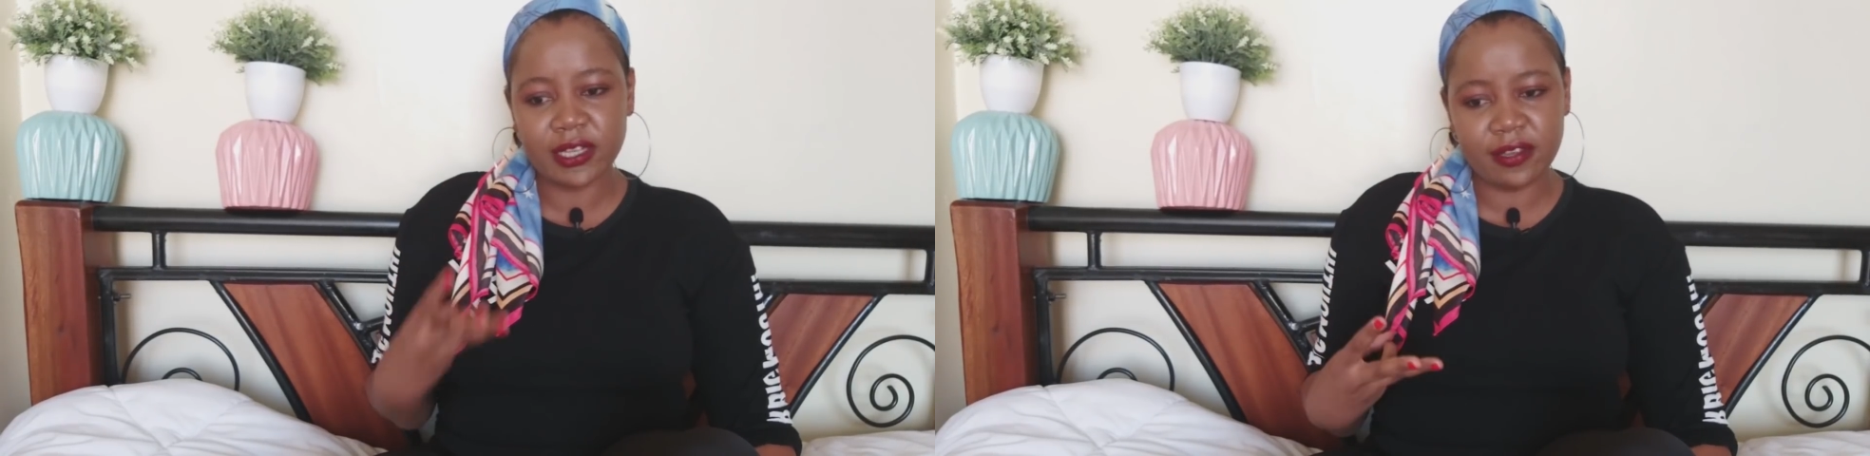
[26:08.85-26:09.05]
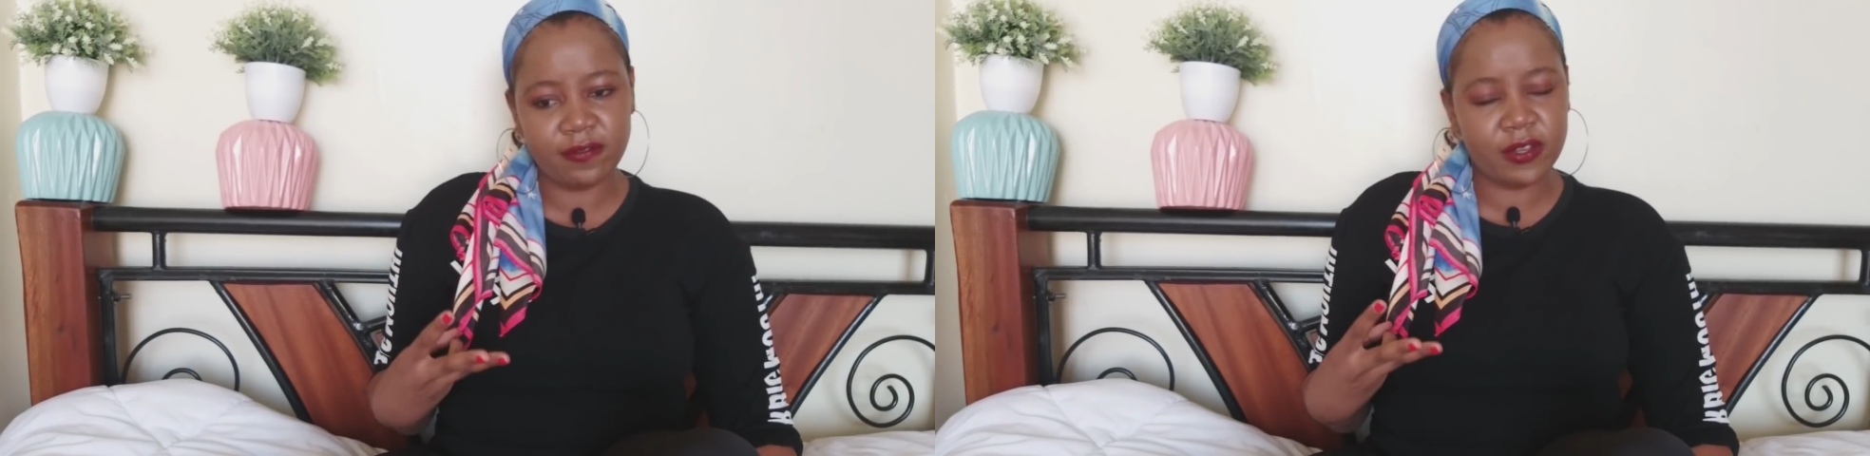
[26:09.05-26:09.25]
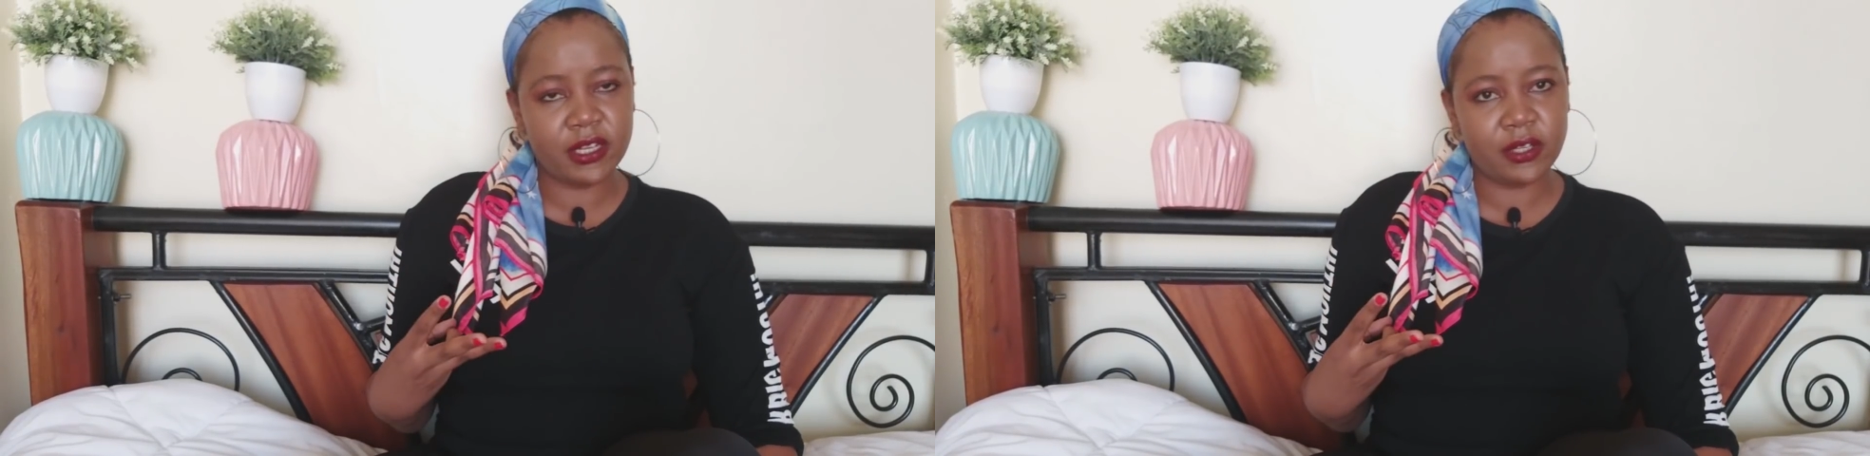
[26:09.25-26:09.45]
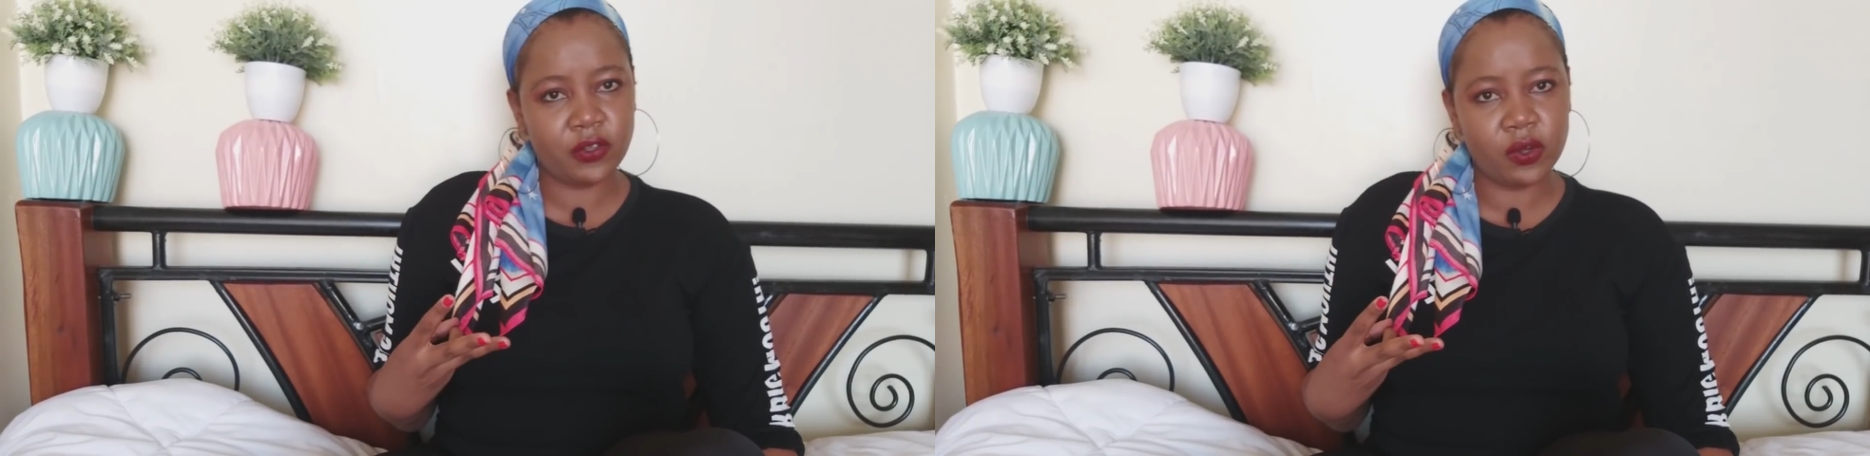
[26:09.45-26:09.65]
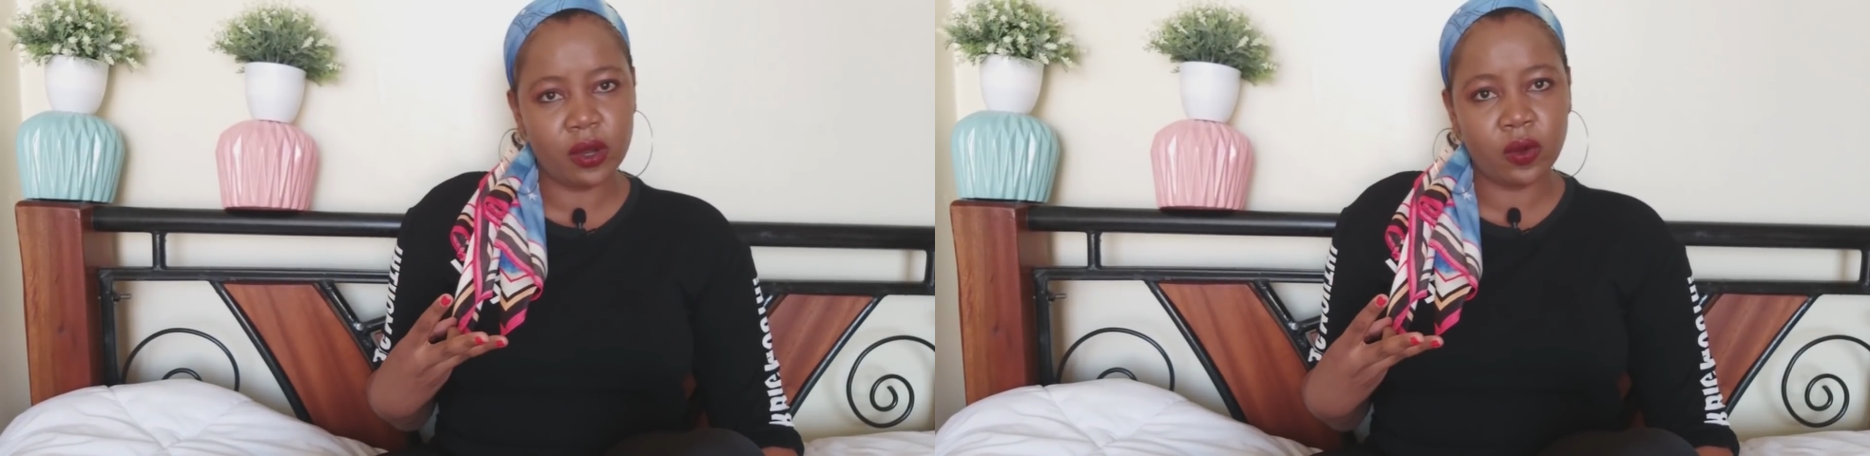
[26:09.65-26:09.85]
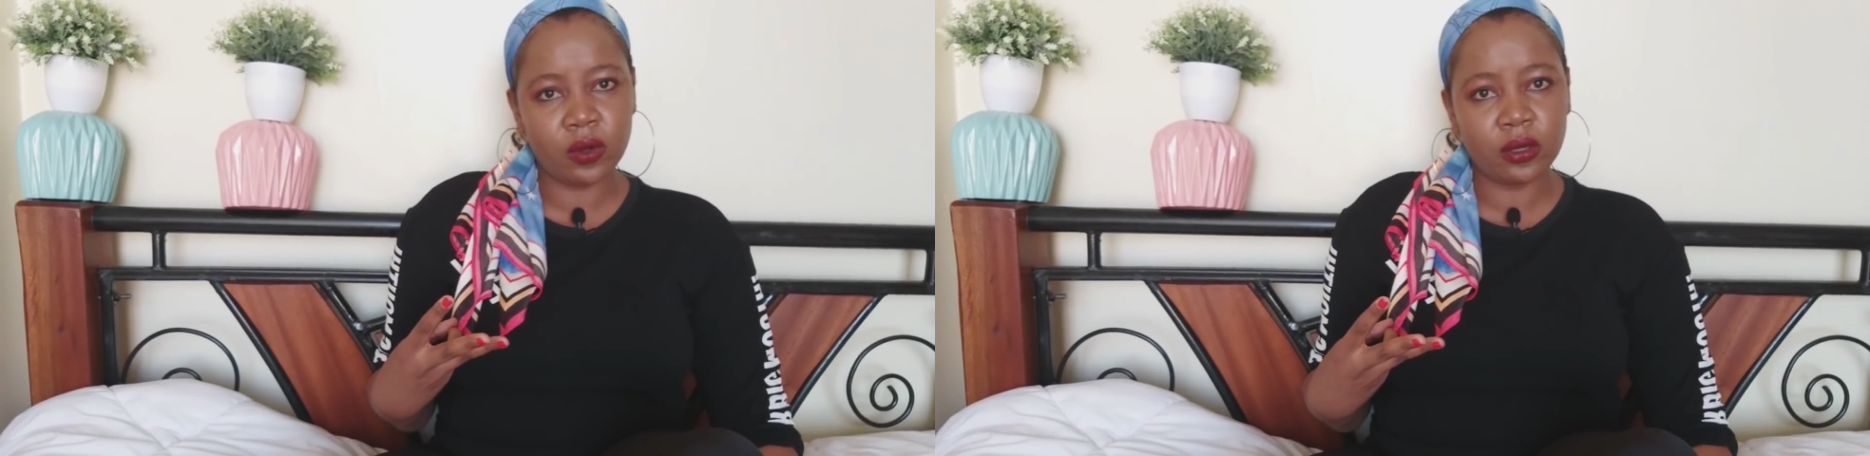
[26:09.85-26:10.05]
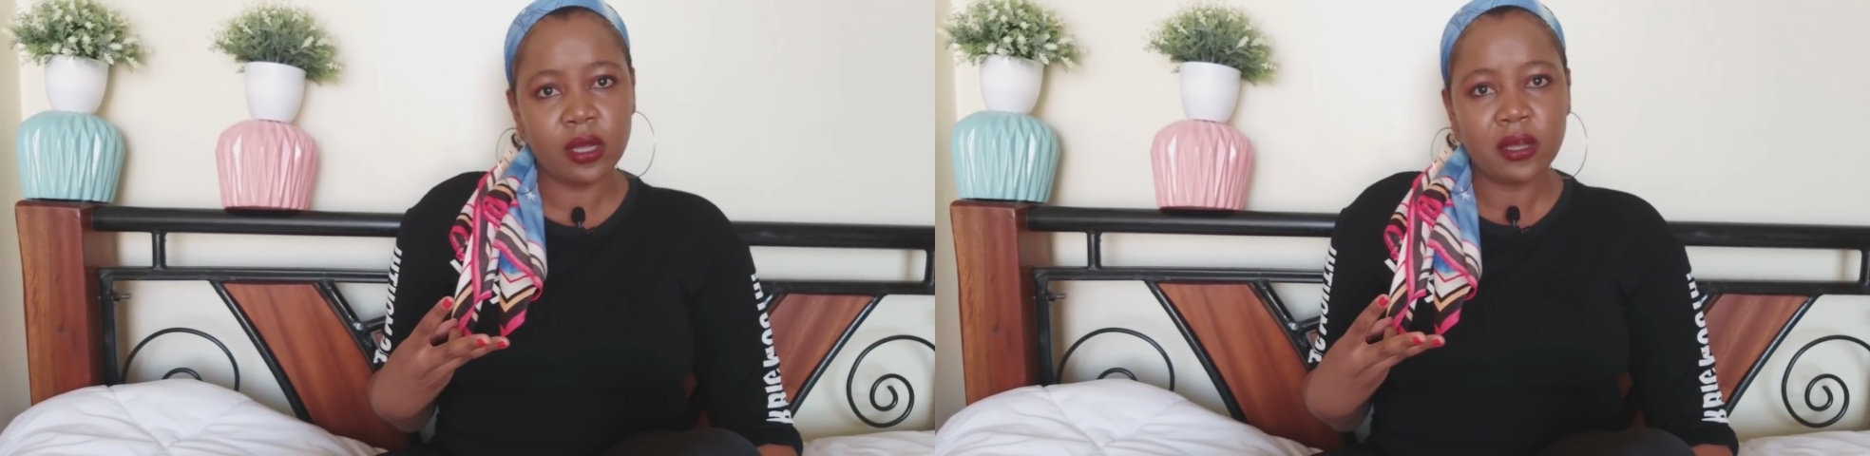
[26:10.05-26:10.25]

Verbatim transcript: giving it your all.